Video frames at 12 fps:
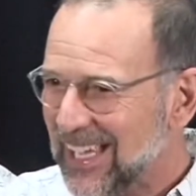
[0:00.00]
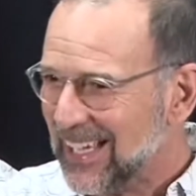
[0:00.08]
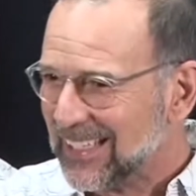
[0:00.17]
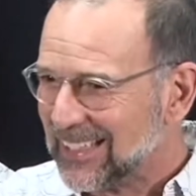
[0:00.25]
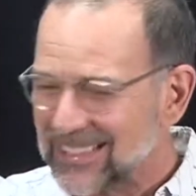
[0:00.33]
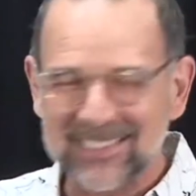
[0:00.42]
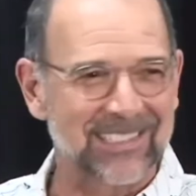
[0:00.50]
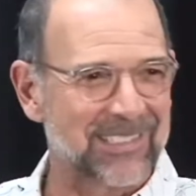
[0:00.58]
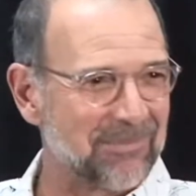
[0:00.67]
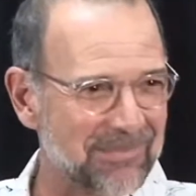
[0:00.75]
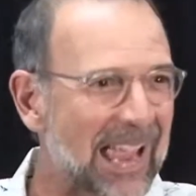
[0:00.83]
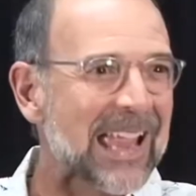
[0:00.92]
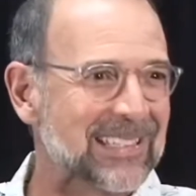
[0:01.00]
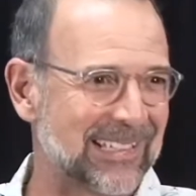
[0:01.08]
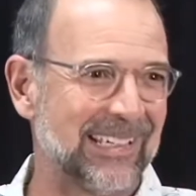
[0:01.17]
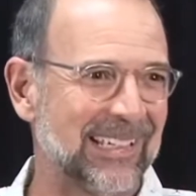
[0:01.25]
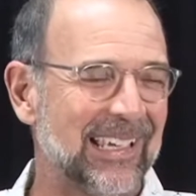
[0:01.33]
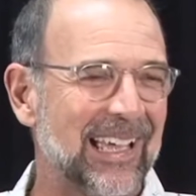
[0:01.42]
This is amazing.
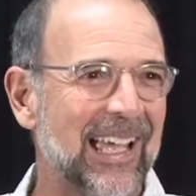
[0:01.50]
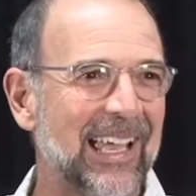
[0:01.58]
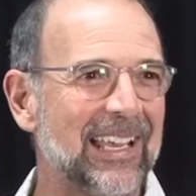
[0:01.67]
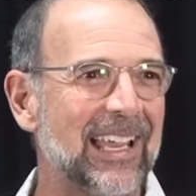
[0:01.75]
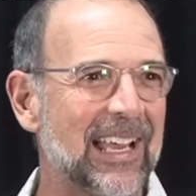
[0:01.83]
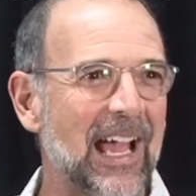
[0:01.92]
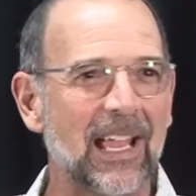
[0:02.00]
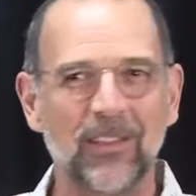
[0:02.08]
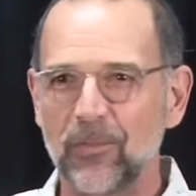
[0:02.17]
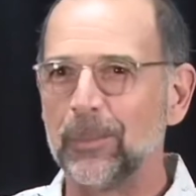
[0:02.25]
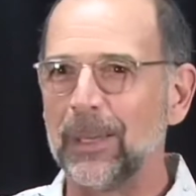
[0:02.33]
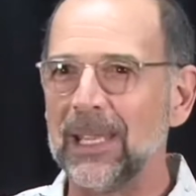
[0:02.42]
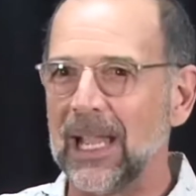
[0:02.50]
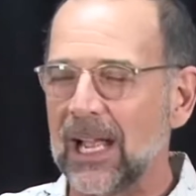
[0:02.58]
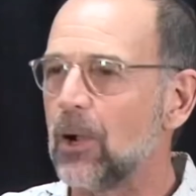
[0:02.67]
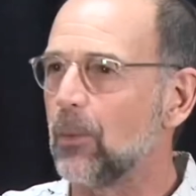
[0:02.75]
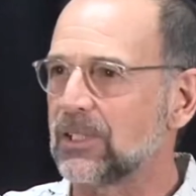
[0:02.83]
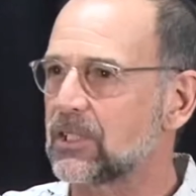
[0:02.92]
And then I
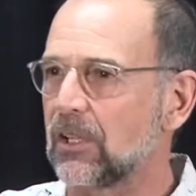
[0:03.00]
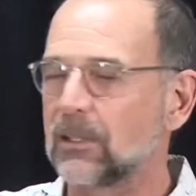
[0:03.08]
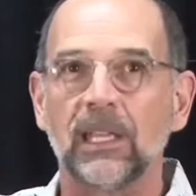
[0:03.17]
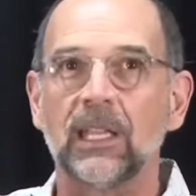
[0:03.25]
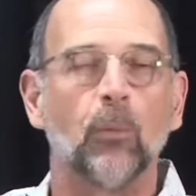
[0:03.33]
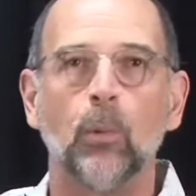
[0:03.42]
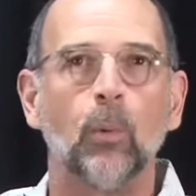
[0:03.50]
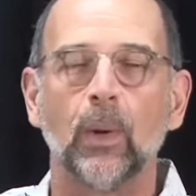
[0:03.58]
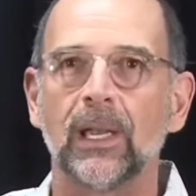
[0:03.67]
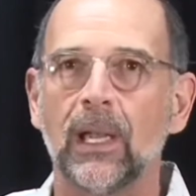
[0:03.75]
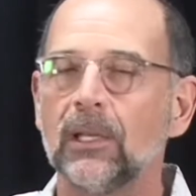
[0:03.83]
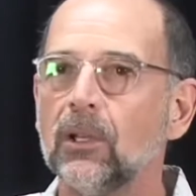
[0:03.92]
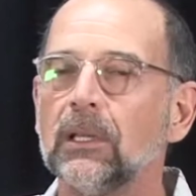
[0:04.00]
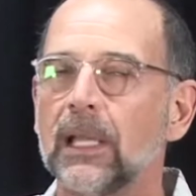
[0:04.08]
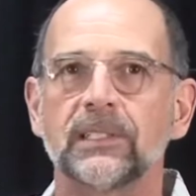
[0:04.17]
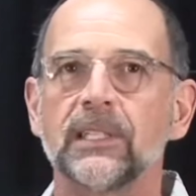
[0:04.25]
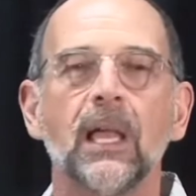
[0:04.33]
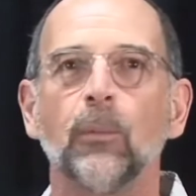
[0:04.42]
always start thinking, well, what did I do last
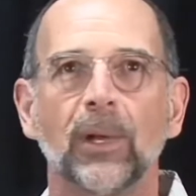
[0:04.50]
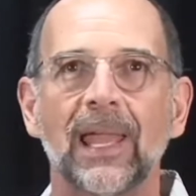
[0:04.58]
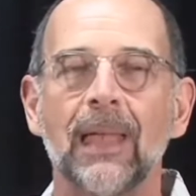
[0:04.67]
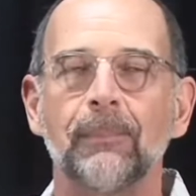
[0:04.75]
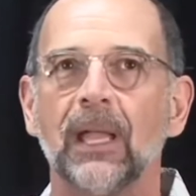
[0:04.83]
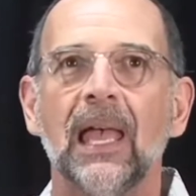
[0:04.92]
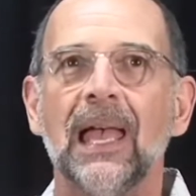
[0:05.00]
night? What happened?